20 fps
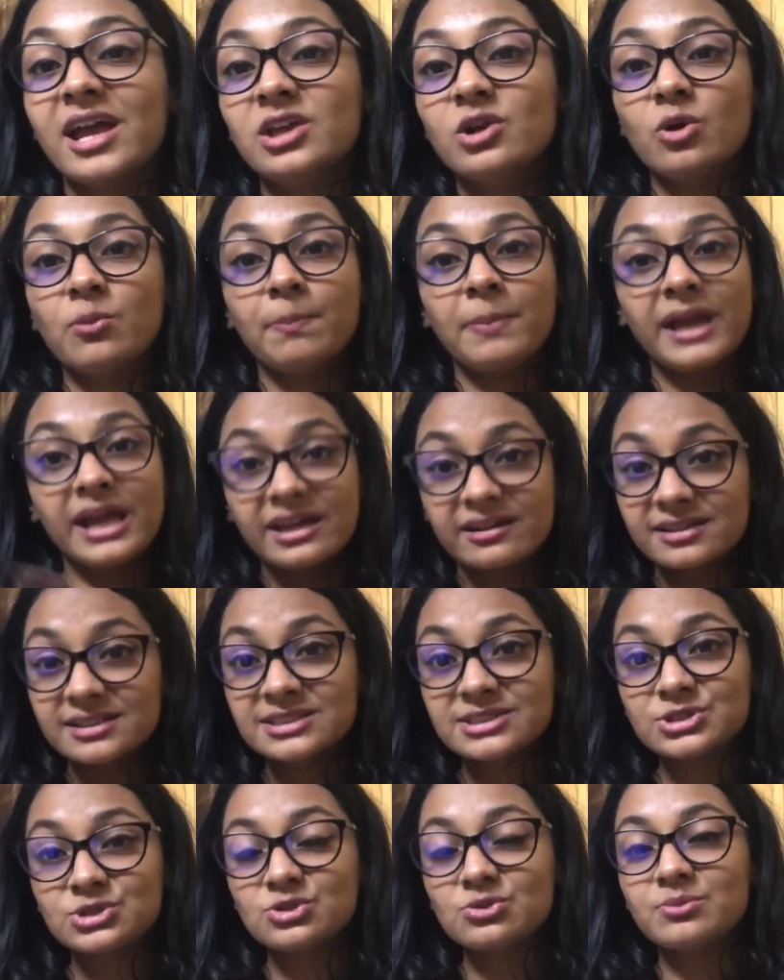your
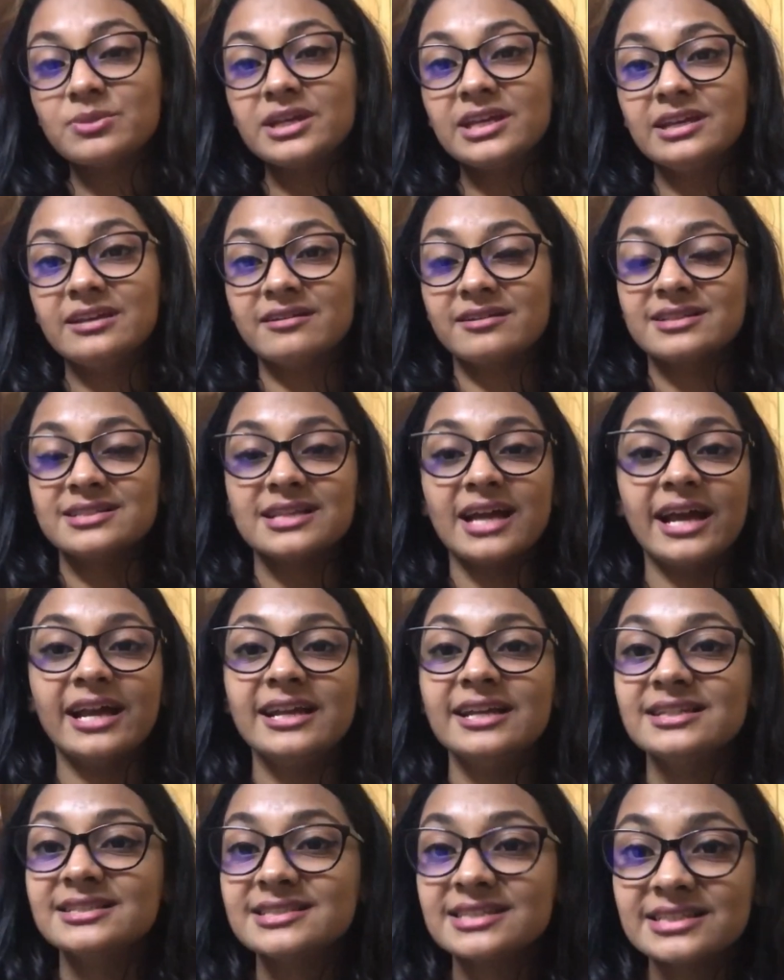parents to be
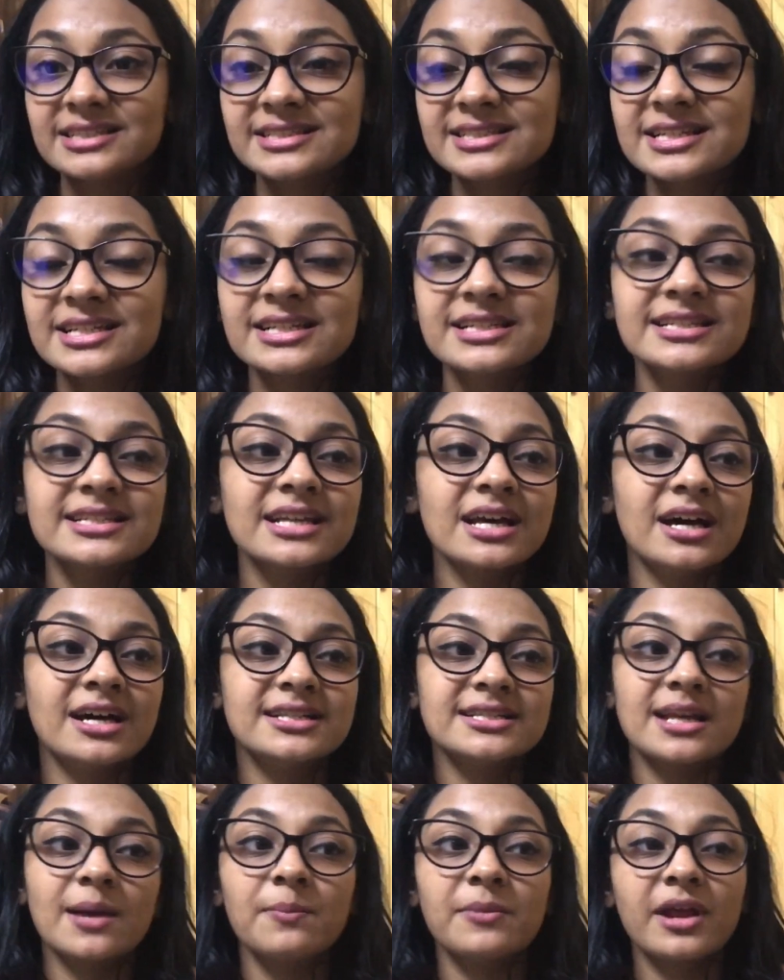residing citizens,
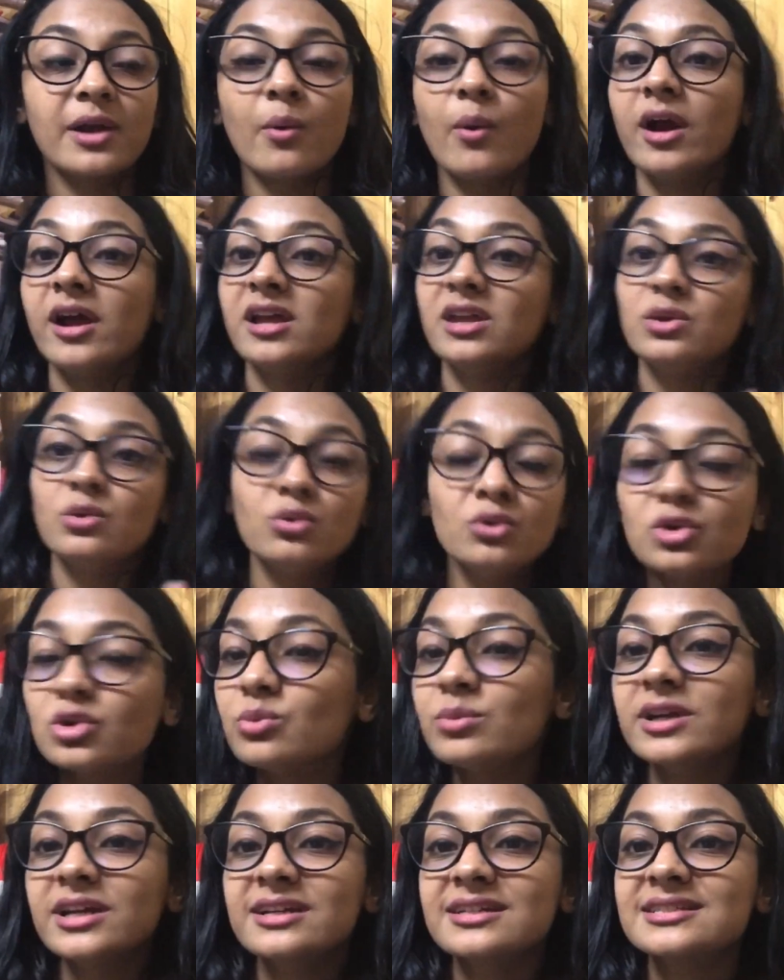some require you to
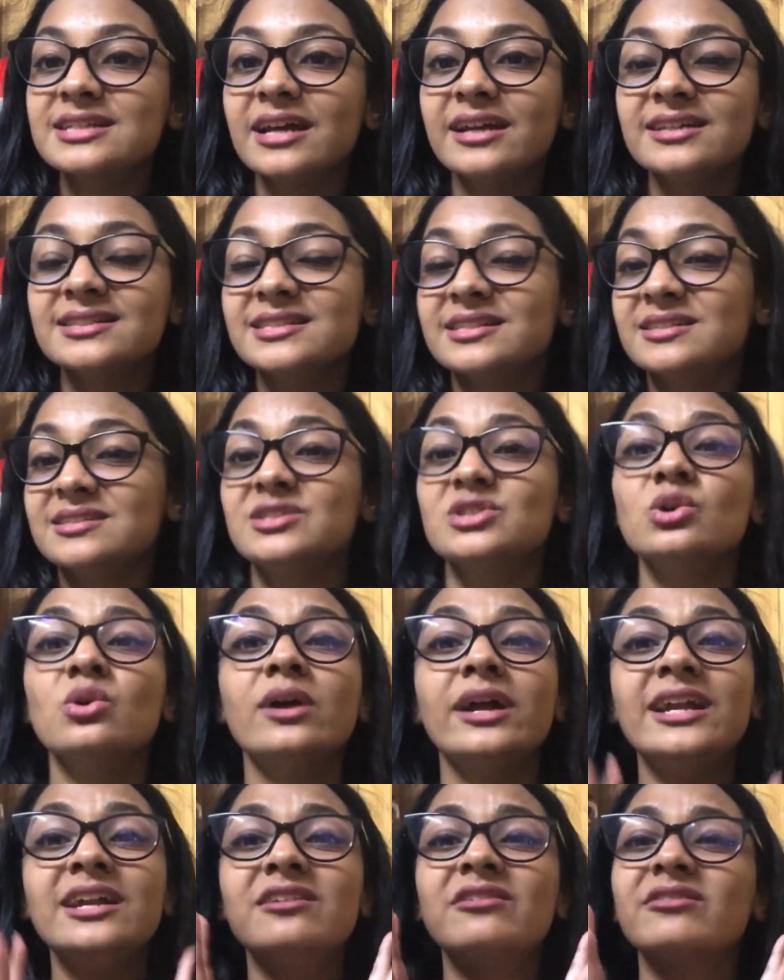be a residing citizen. So
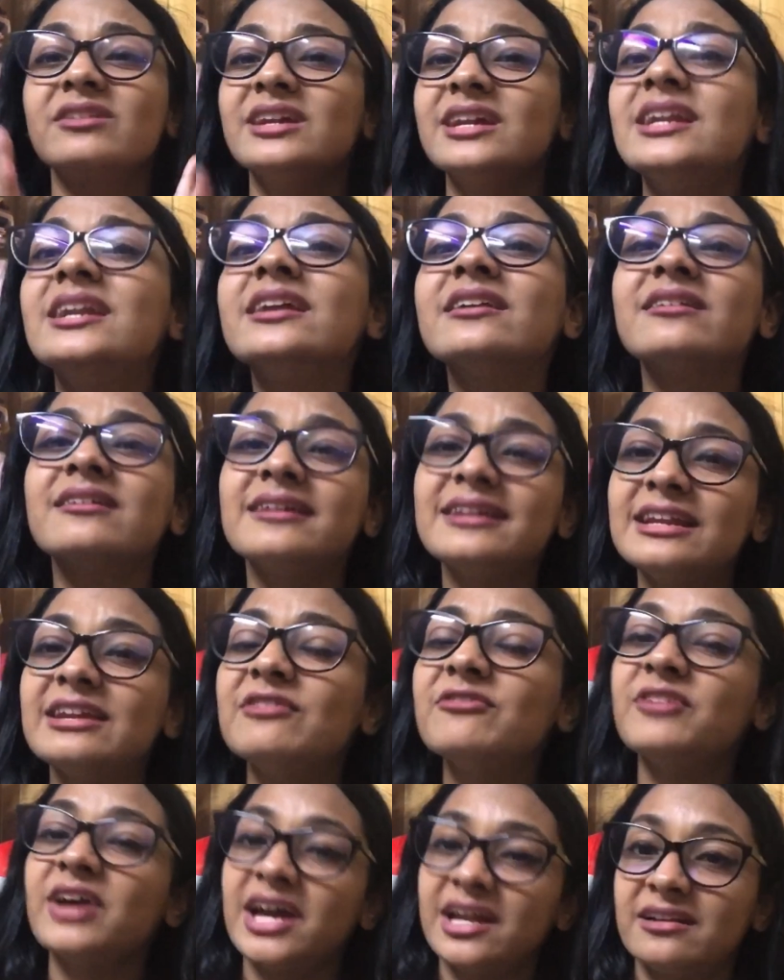it really
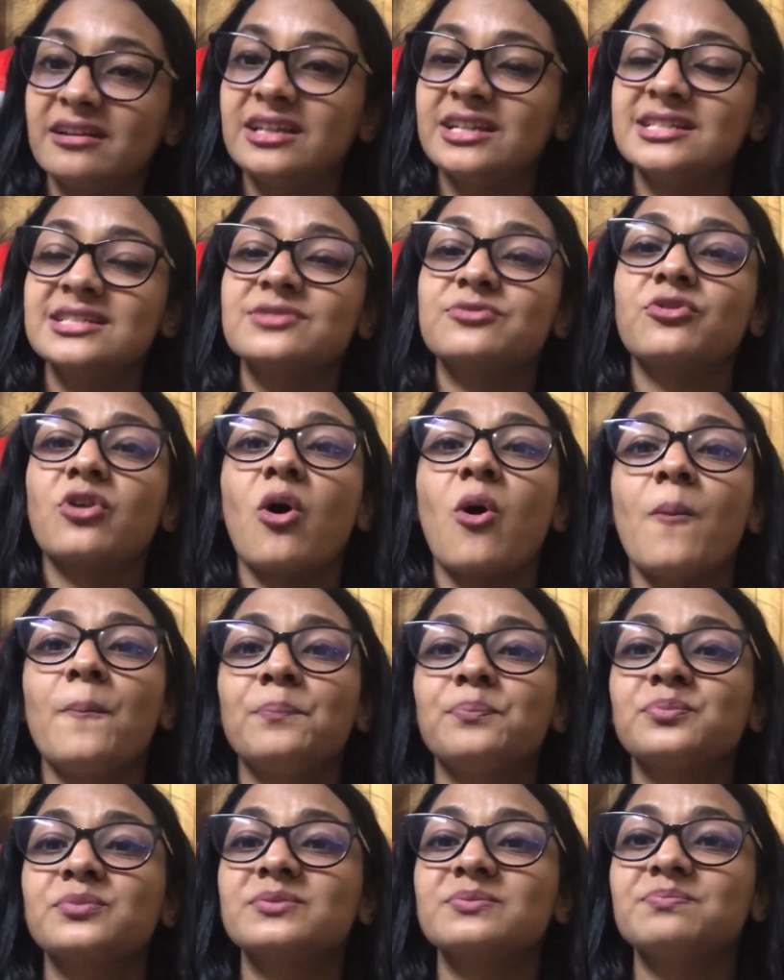varies from
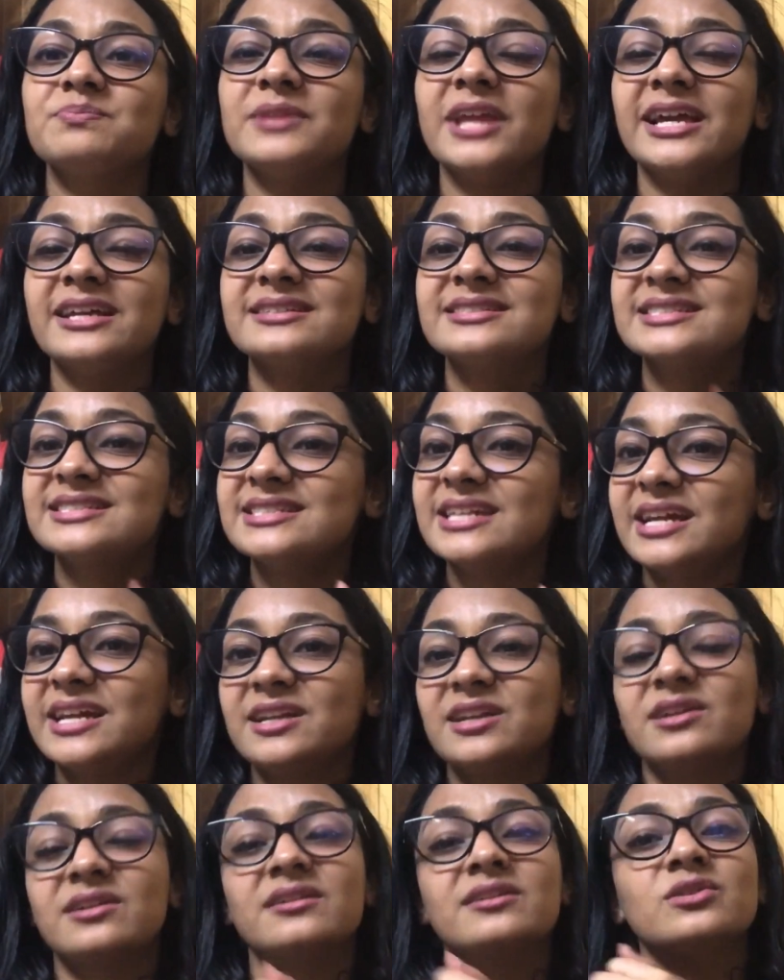like
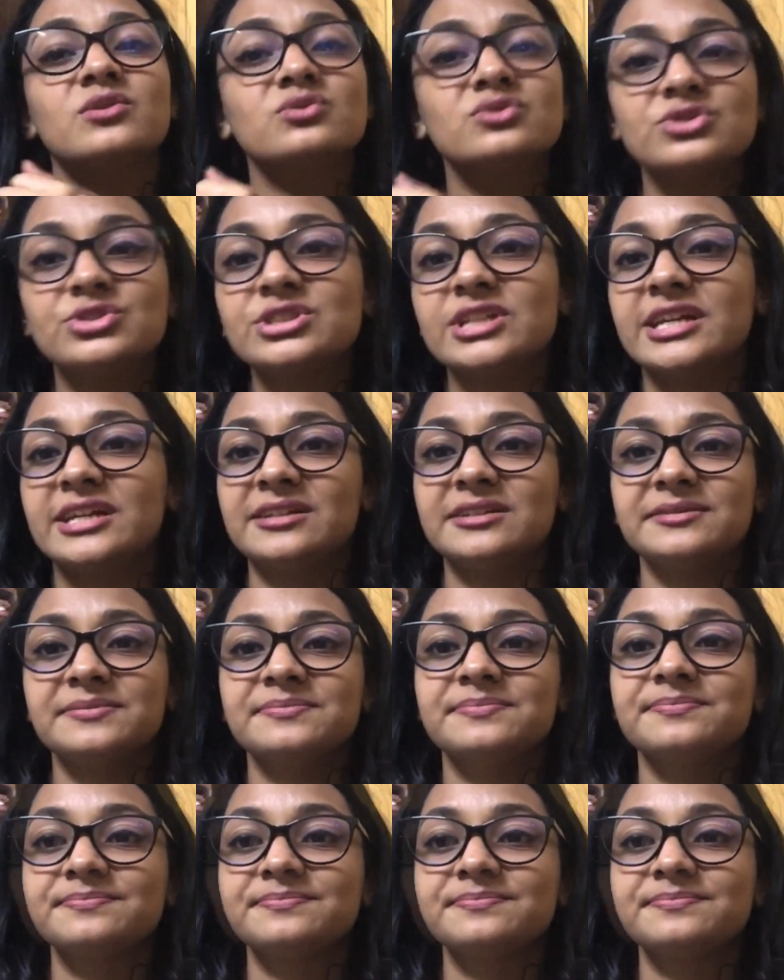state to state.